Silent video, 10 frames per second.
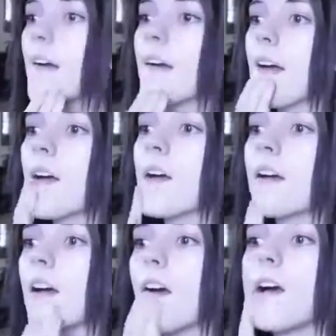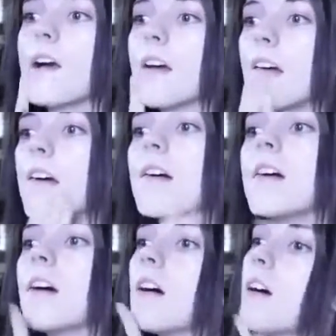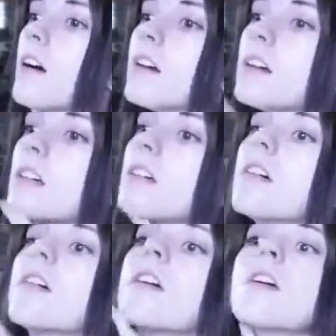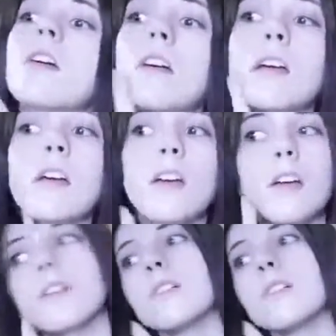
Just kind of rub it everywhere, yeah, kind of like you would foundation.